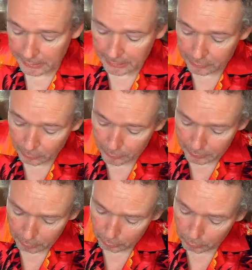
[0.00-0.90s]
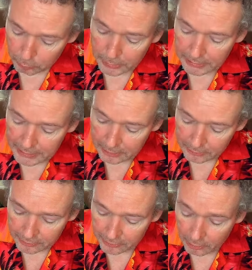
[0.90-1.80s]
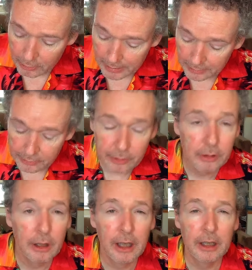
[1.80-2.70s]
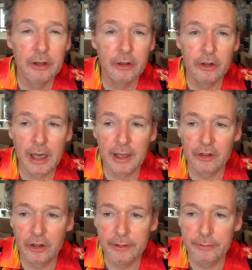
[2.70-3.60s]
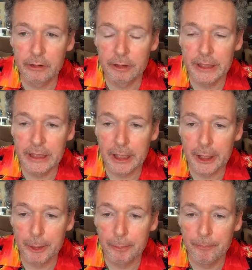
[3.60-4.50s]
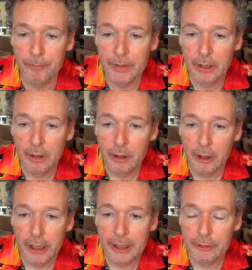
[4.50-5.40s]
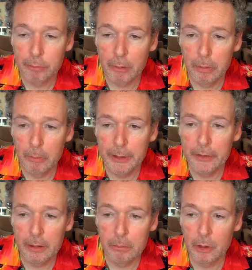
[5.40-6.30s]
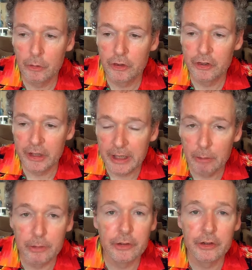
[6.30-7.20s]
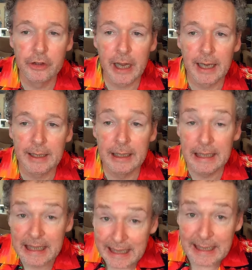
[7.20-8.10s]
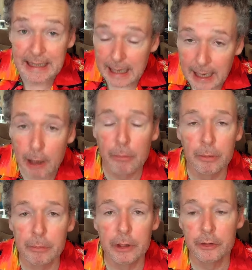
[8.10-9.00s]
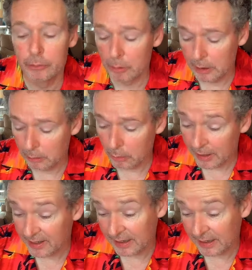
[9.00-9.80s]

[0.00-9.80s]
It's also really concise and actually very... it's probably their most sequenced and lean album as well, I